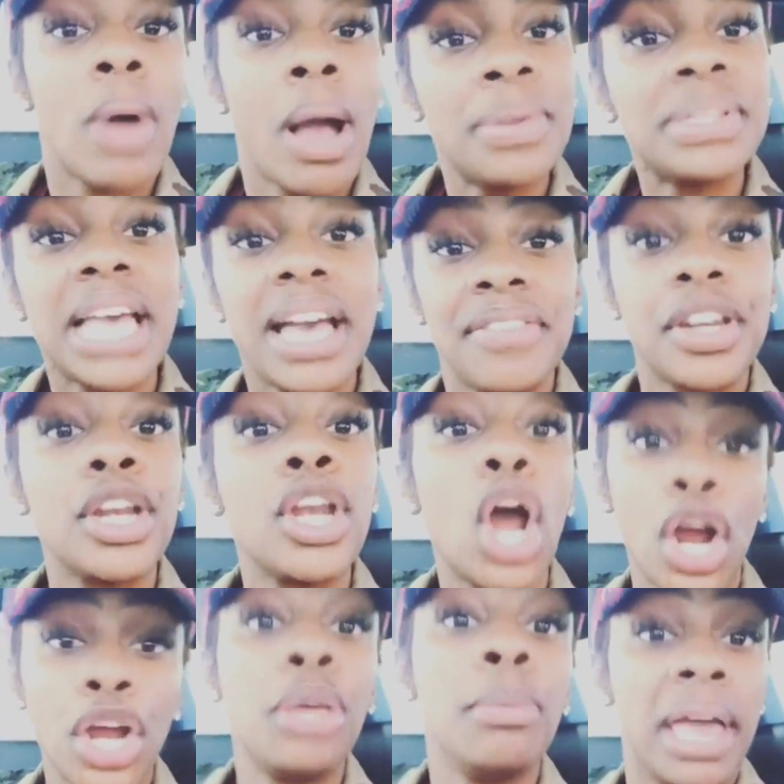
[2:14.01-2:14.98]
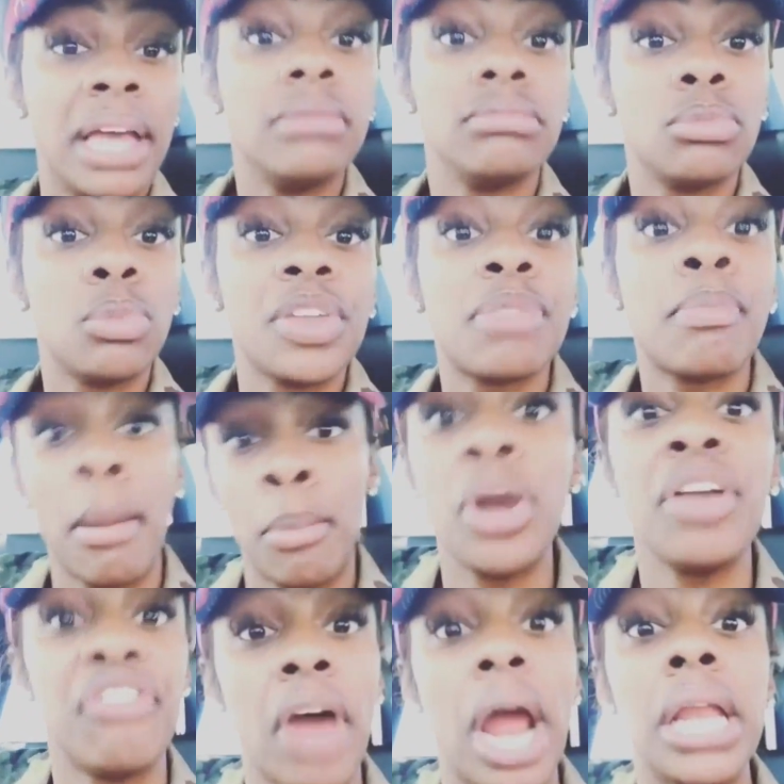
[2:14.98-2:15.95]
so I was having an argument with
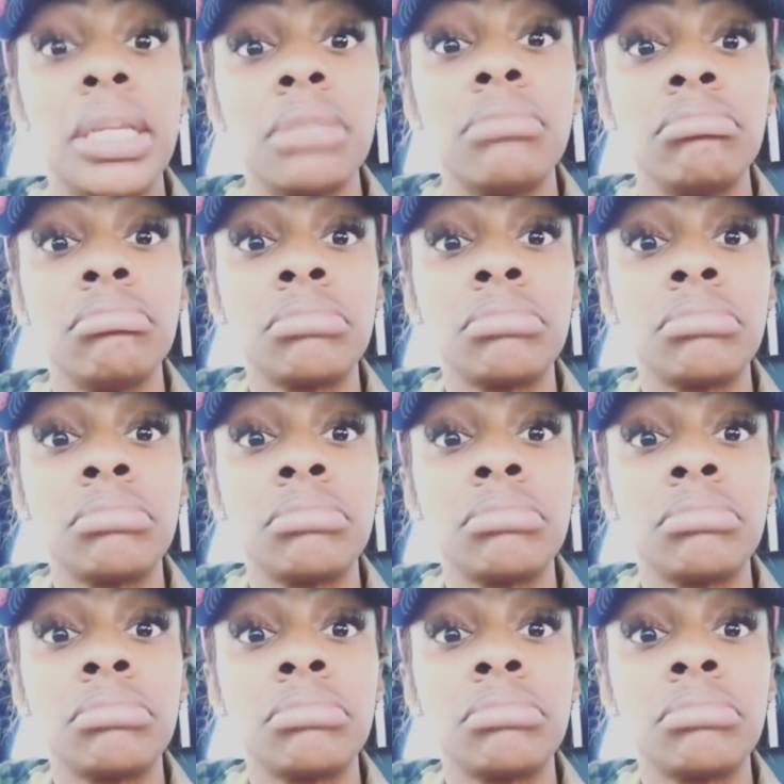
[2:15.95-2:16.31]
my boyfriend.